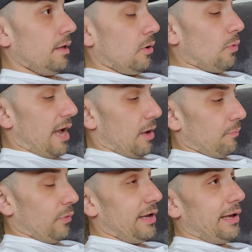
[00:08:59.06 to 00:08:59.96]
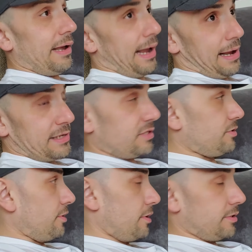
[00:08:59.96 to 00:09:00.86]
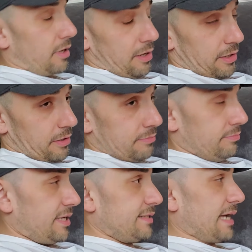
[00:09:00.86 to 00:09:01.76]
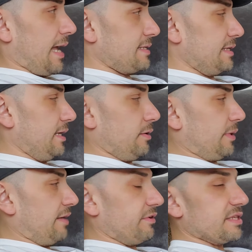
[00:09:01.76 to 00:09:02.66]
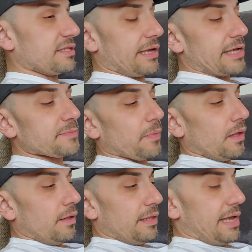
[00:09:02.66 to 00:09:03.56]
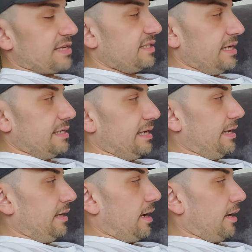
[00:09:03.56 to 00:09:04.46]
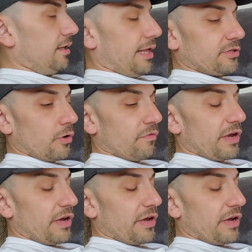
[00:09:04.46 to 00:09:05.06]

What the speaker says: well, we asked your daughter, Natasha, or whatever this thing is, the STD collector over